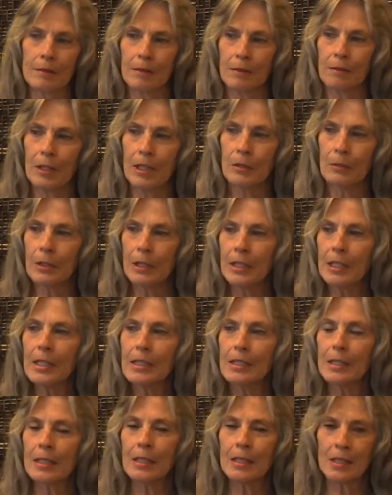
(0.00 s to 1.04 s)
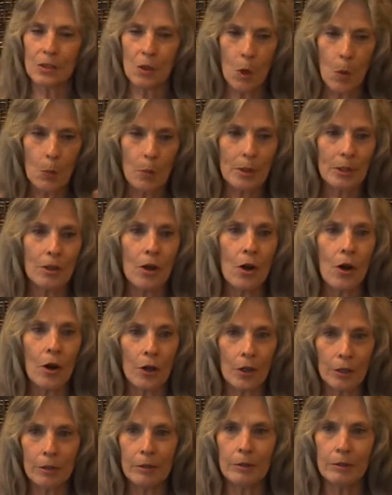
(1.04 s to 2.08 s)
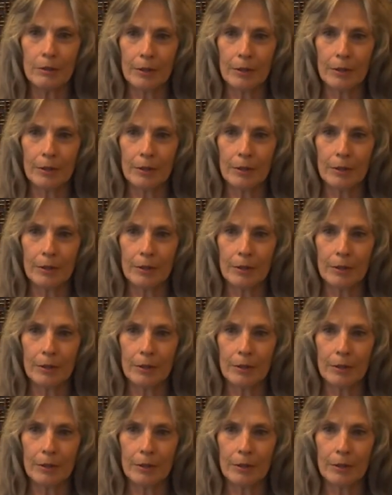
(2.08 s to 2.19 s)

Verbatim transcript: Way to release it is open the heart,